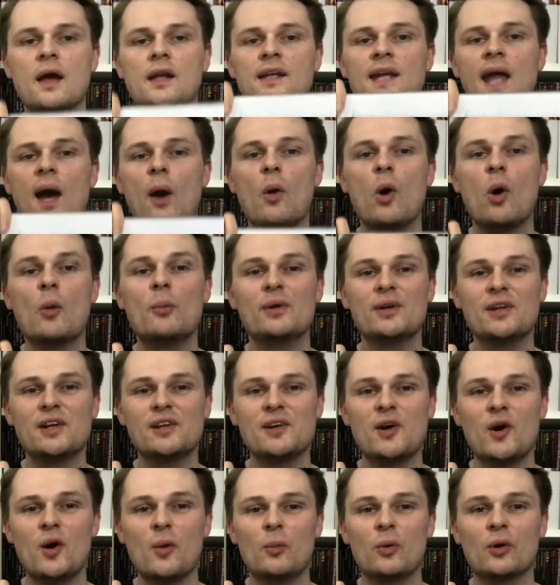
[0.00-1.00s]
Now,
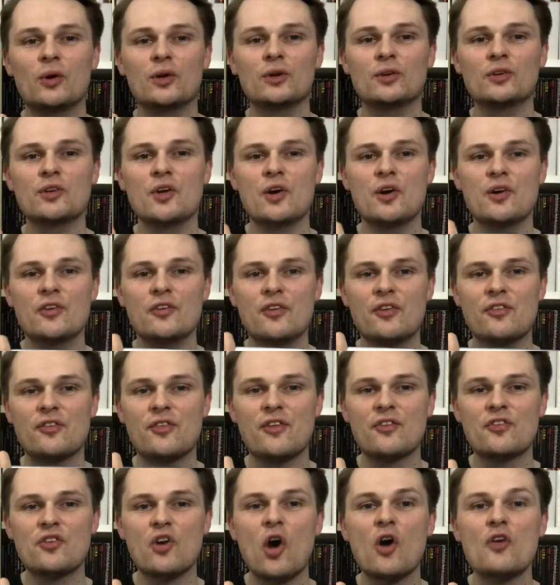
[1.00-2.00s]
opening it up, what you'll notice is
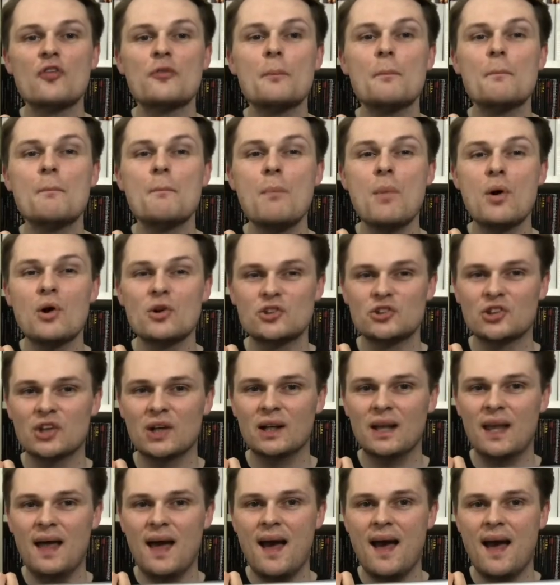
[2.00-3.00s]
there's not as much
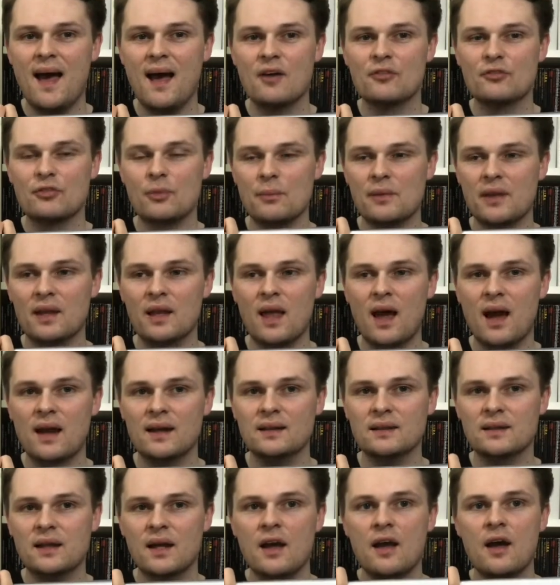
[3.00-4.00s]
glare from the
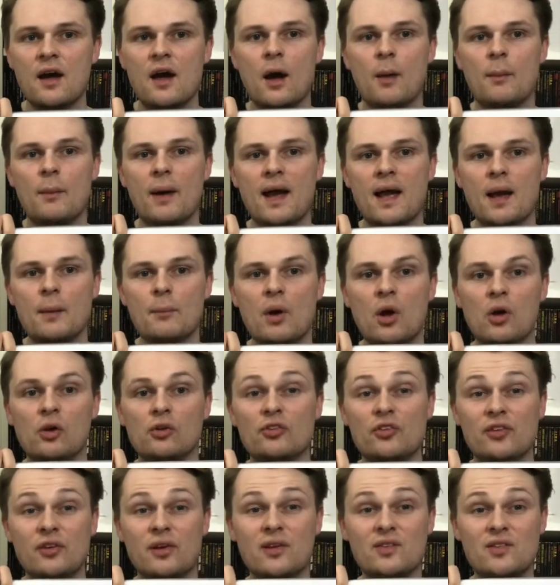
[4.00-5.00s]
light. I am
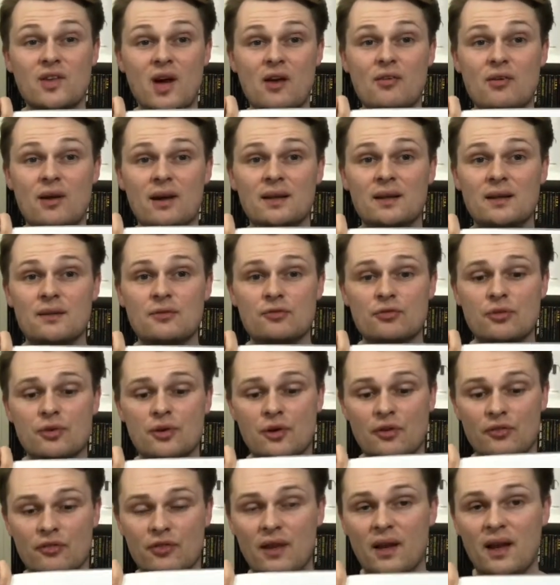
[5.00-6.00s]
holding it directly in
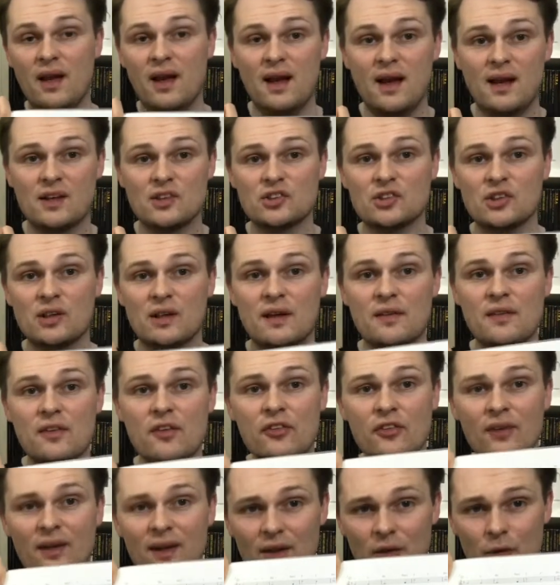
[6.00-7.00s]
front of the light, actually, and
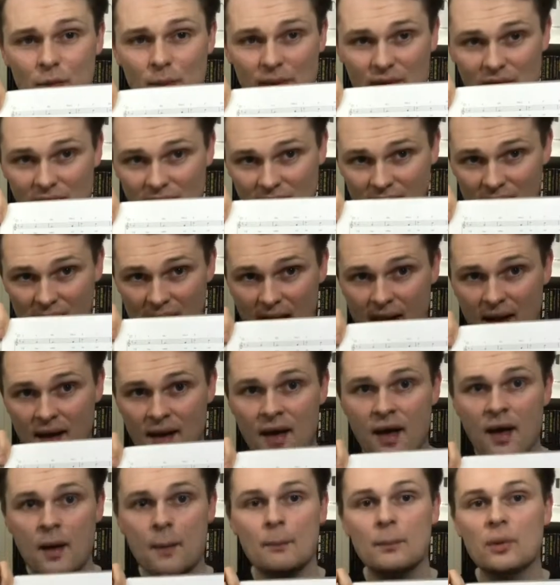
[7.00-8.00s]
there's a little bit of glare,
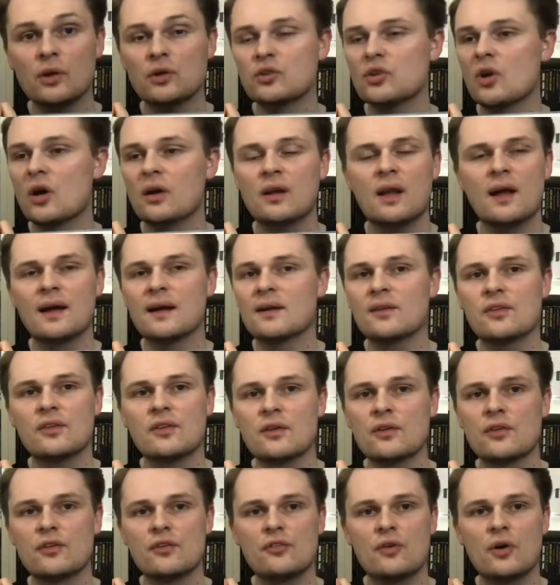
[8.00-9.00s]
but not like
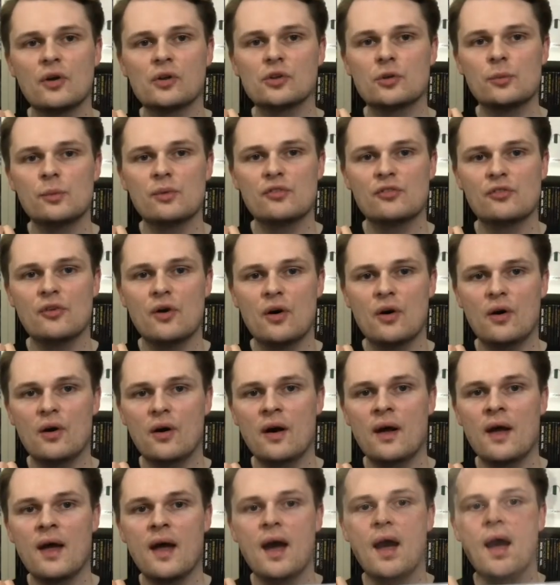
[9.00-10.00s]
the other folder before.
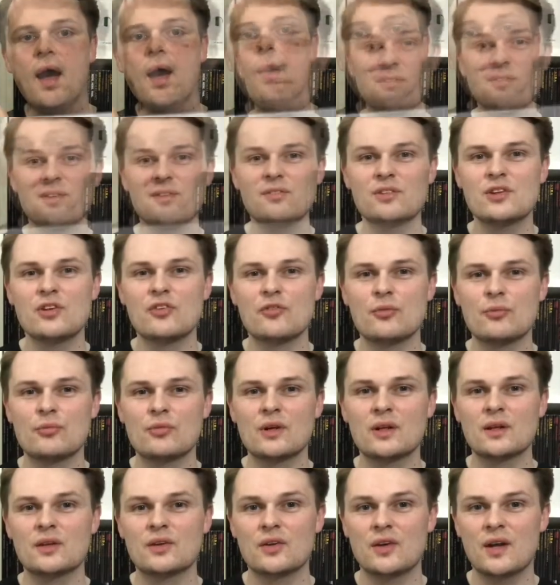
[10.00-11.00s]
I've given you some
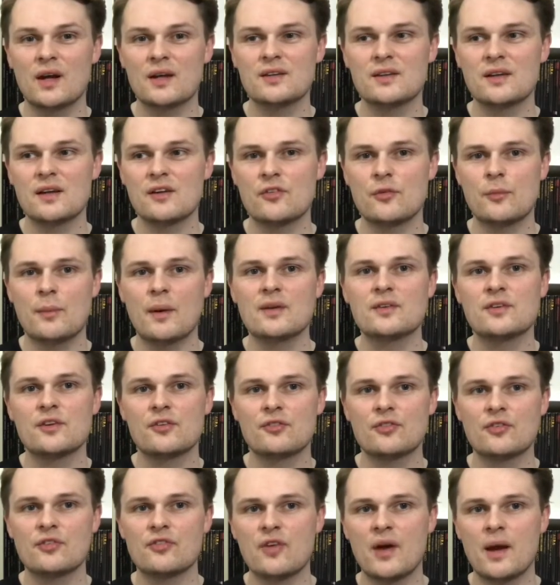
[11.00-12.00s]
really good ideas about
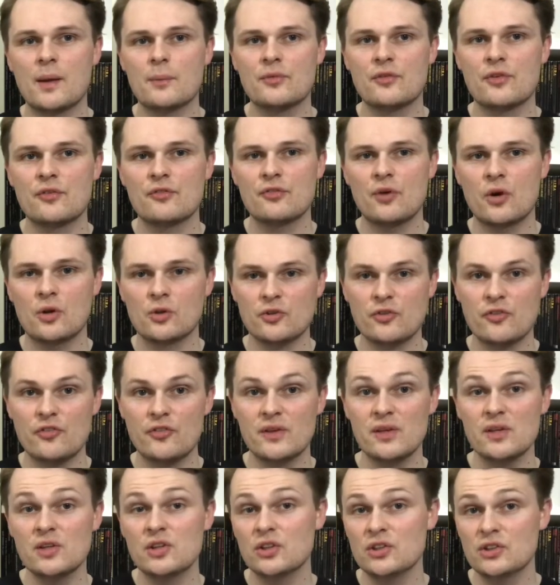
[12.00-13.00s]
different types of folders
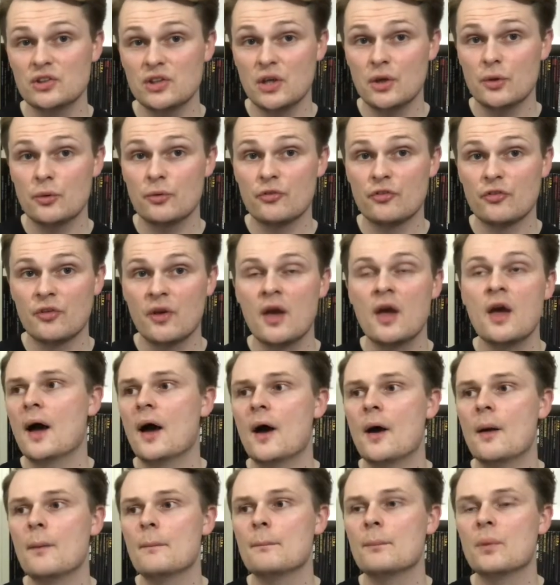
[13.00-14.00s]
that you can use.
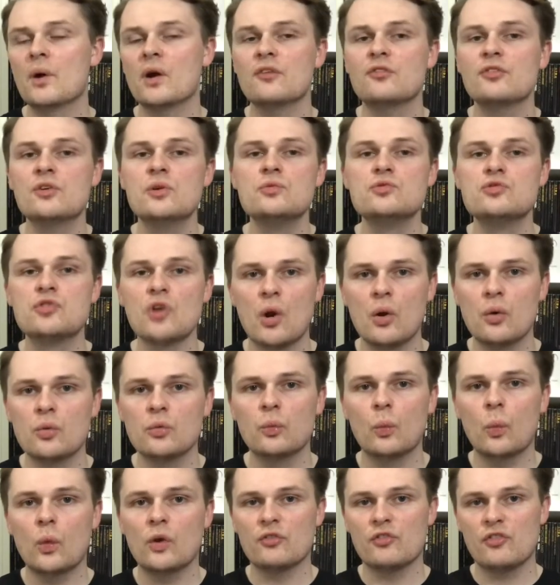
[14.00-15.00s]
But if you
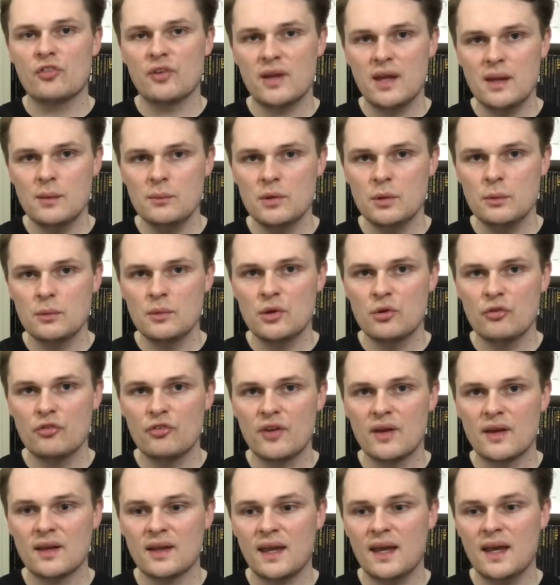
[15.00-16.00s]
don't want to keep your
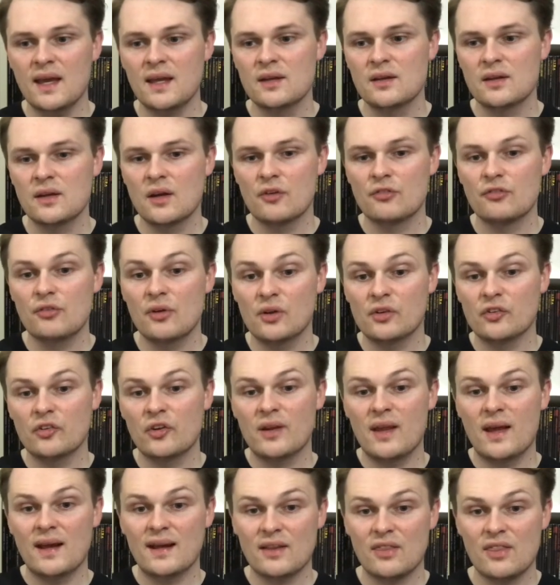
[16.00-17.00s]
music in a folder
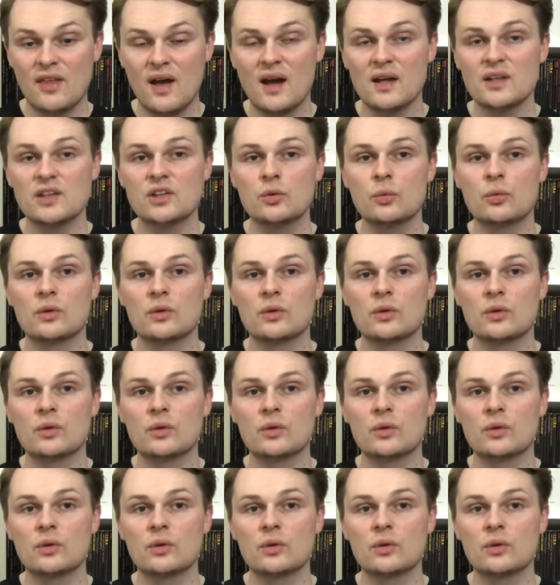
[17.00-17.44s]
like that, and you